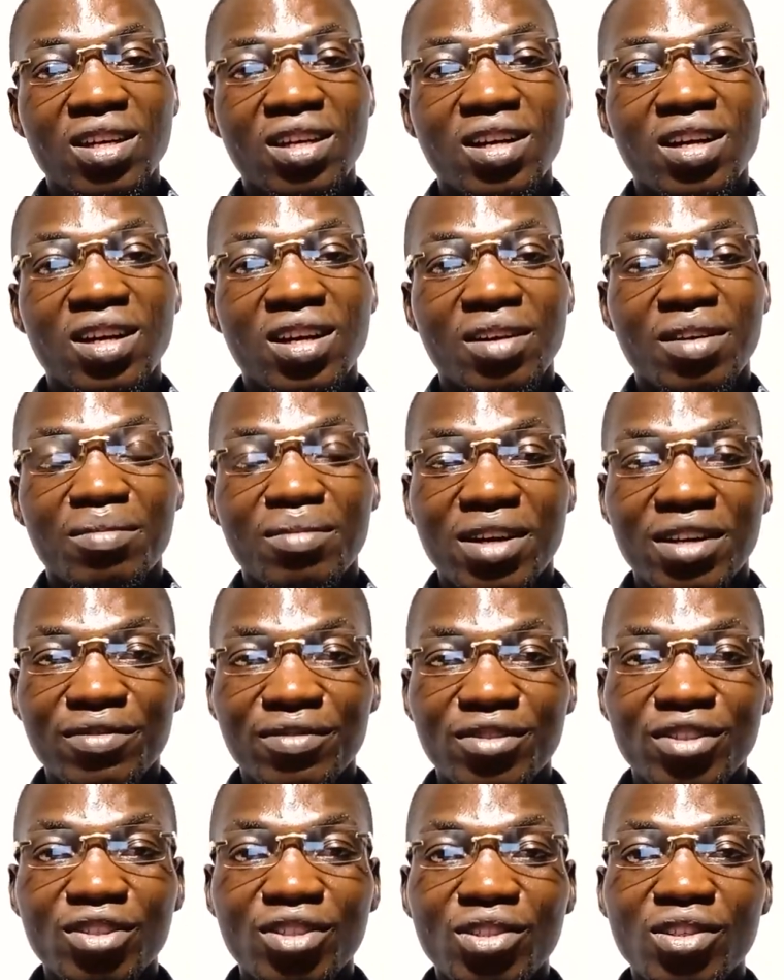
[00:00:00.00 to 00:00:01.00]
my
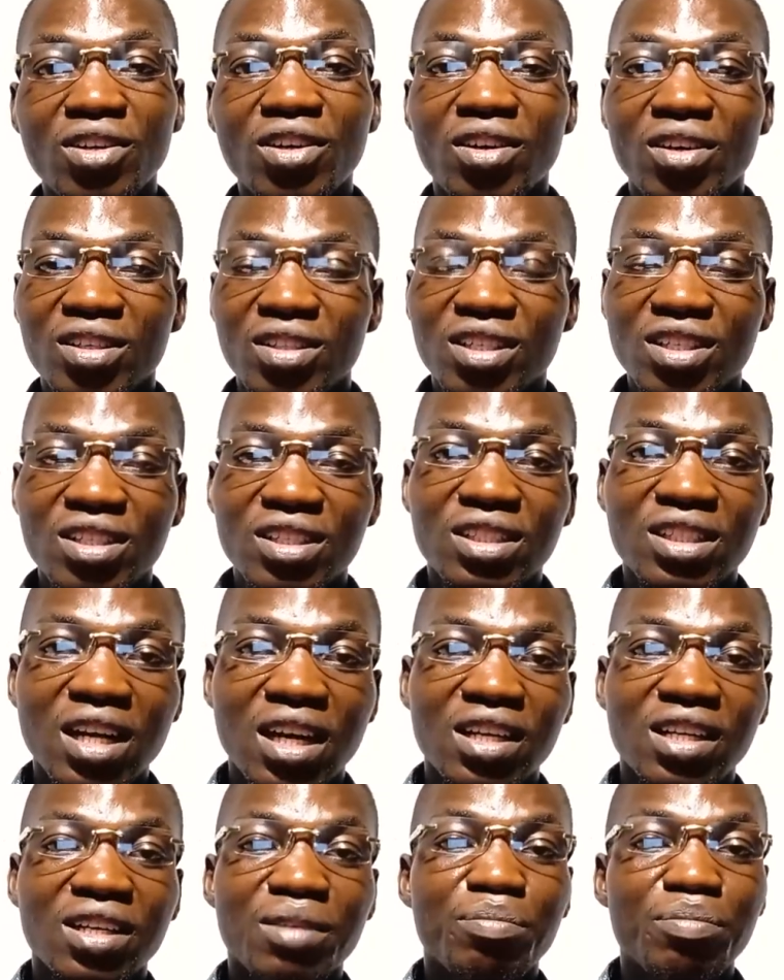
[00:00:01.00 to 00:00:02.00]
video or this
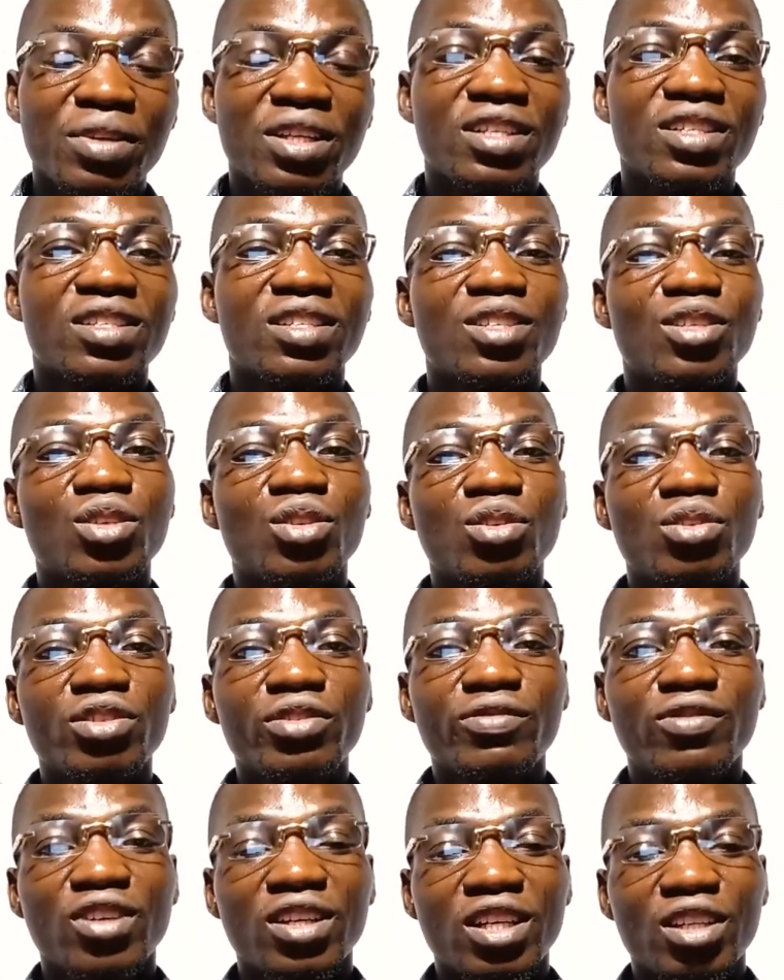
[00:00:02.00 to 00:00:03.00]
channel, please don't
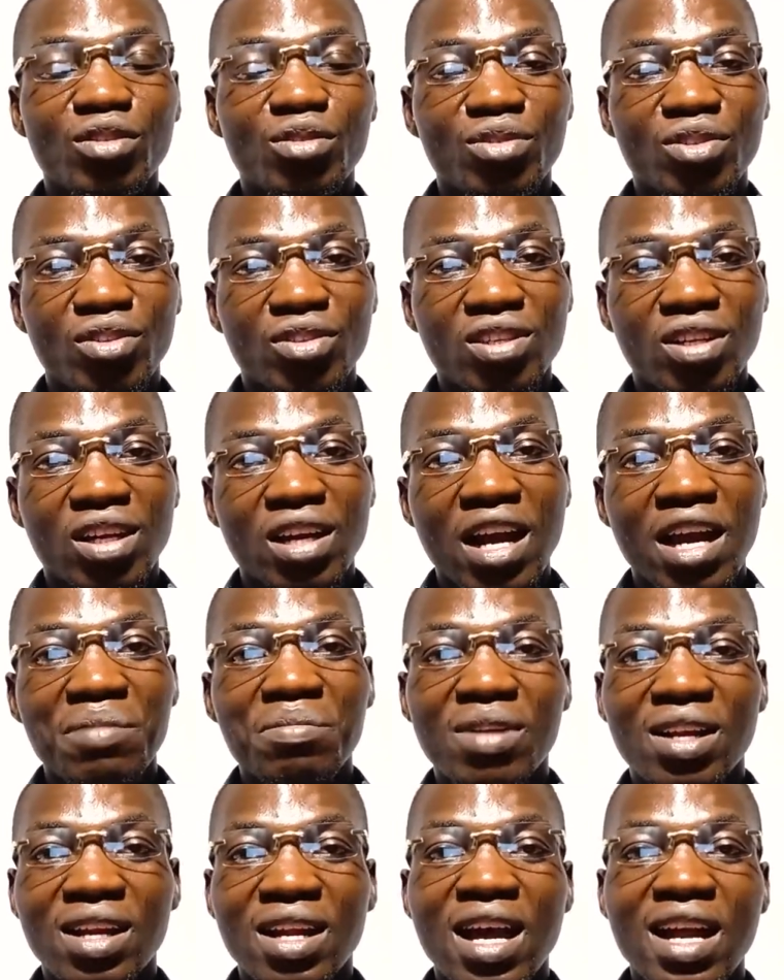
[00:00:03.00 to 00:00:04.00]
forget to subscribe,
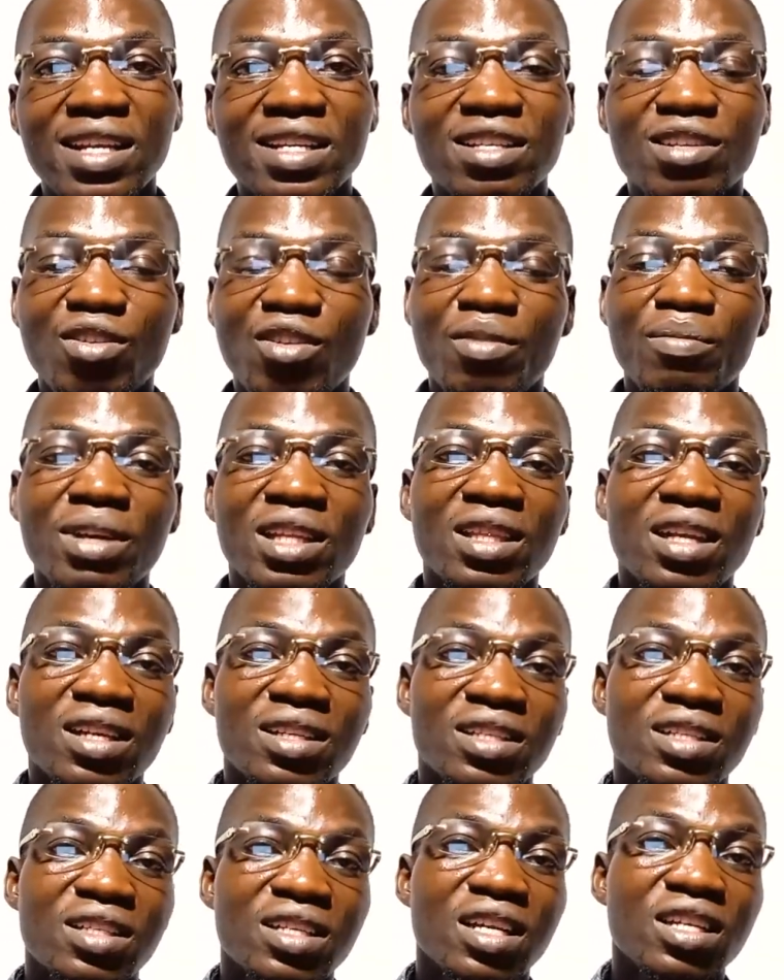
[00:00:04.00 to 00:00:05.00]
like, comment, and
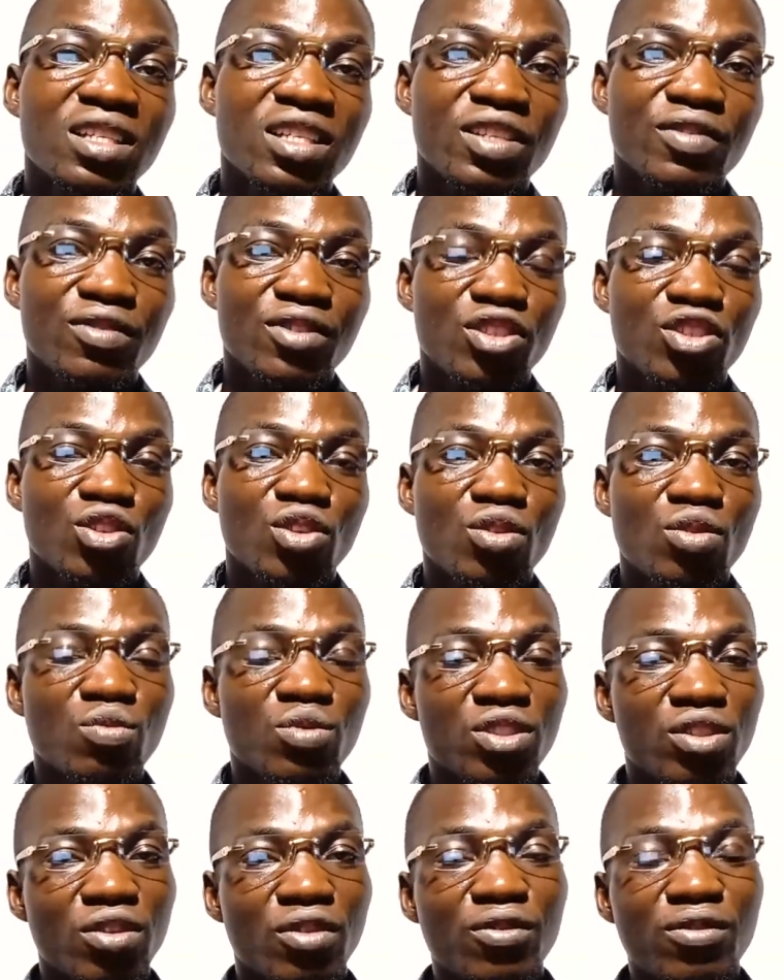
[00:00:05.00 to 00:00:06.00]
share this video
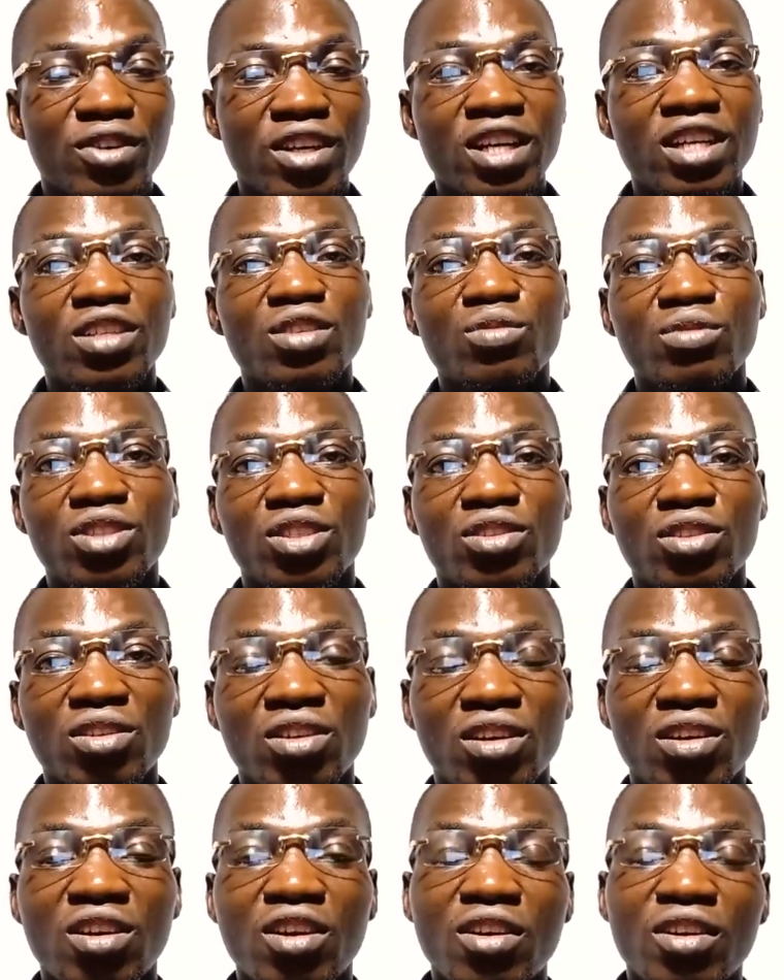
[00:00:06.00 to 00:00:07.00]
with your friend, with
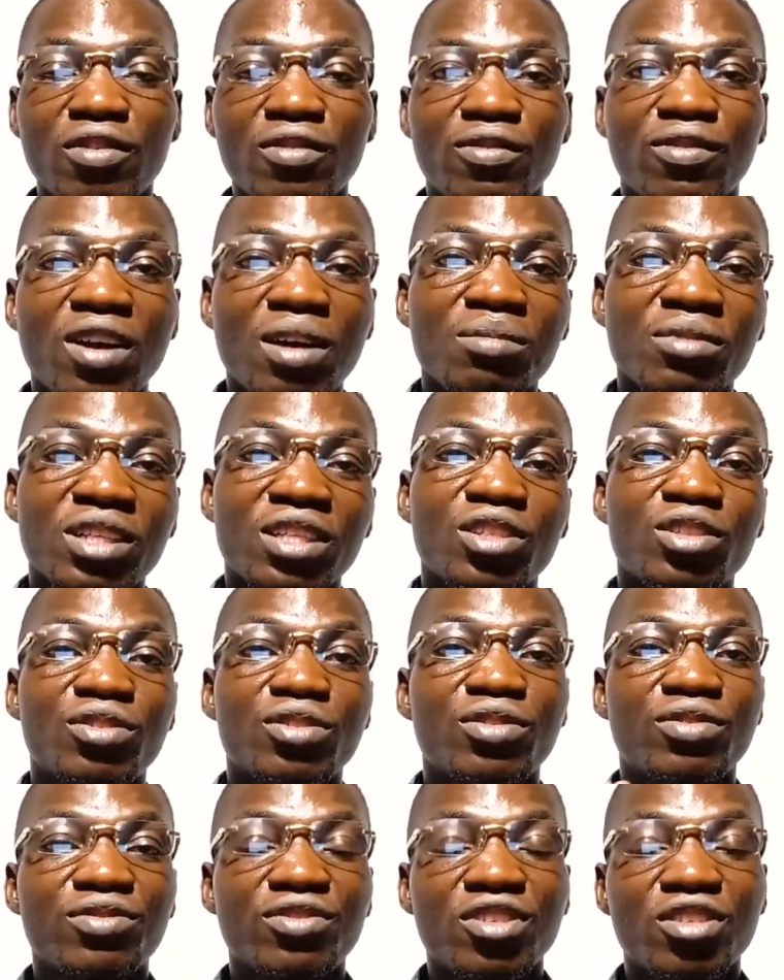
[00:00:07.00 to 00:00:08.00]
your family
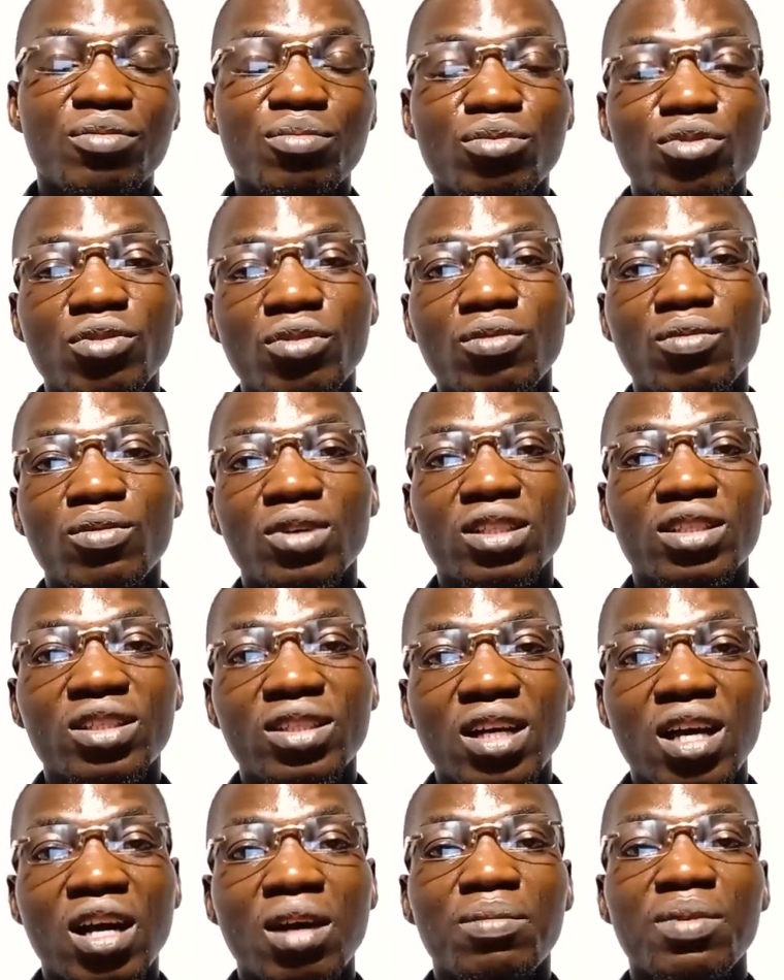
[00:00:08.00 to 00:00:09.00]
through Facebook,
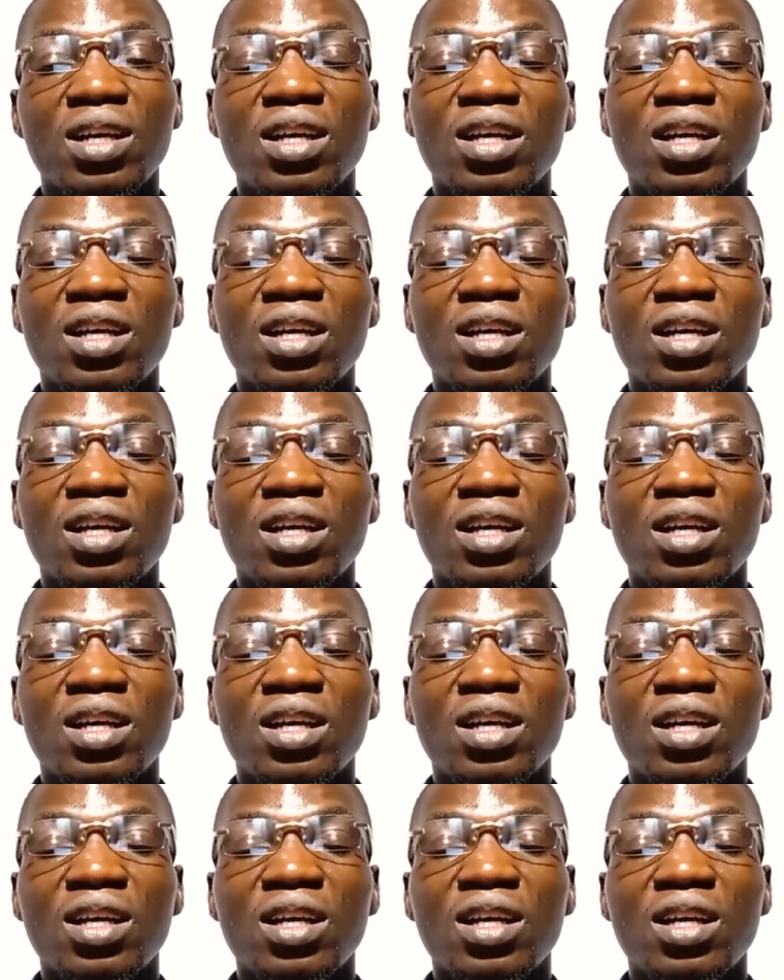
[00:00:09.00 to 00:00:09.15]
WhatsApp,